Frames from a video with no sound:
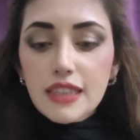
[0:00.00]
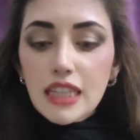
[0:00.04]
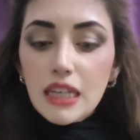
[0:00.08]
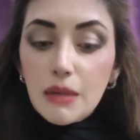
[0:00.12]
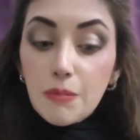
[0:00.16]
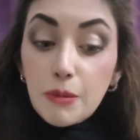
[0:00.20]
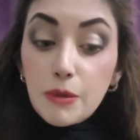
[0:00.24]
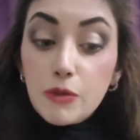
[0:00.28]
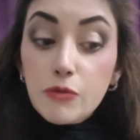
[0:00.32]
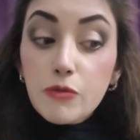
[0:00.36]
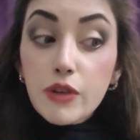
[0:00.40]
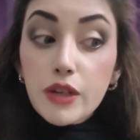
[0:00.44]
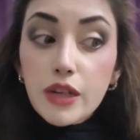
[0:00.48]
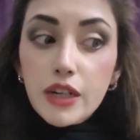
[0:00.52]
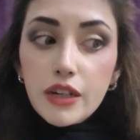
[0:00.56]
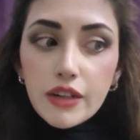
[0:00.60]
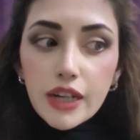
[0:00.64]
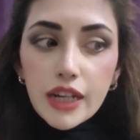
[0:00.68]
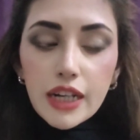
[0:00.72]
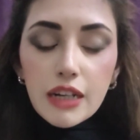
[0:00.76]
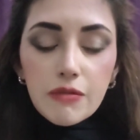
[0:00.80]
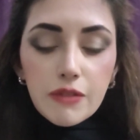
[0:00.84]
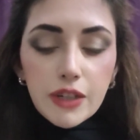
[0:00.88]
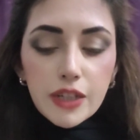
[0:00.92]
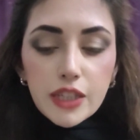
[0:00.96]
Keep it very
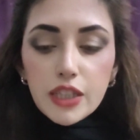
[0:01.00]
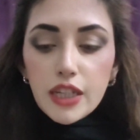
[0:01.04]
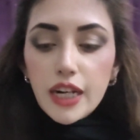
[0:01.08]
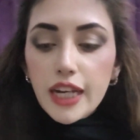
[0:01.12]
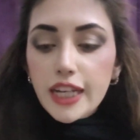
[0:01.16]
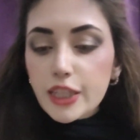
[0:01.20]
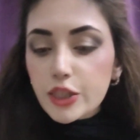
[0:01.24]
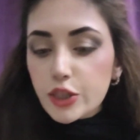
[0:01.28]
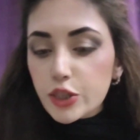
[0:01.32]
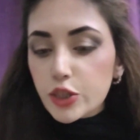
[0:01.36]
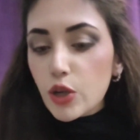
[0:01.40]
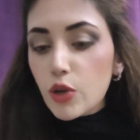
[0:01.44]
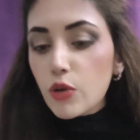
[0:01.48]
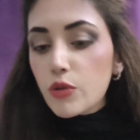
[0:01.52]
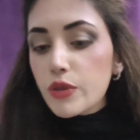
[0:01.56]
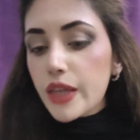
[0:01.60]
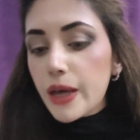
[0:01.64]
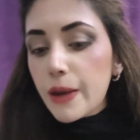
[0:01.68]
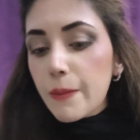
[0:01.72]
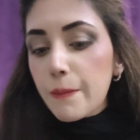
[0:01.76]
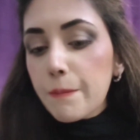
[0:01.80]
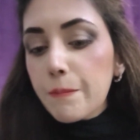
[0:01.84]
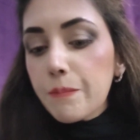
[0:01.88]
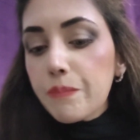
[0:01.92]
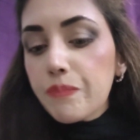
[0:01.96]
relevant. Show
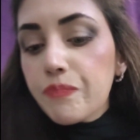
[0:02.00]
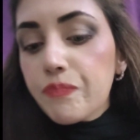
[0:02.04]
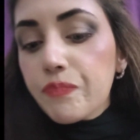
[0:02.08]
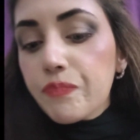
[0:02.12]
them.